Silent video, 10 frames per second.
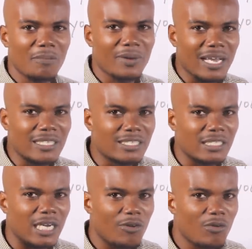prend
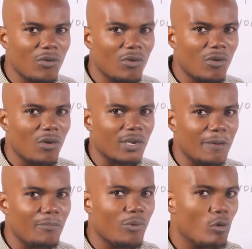son,
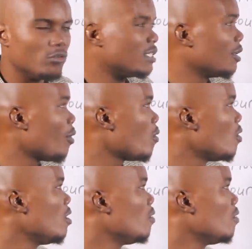OK, pose ou,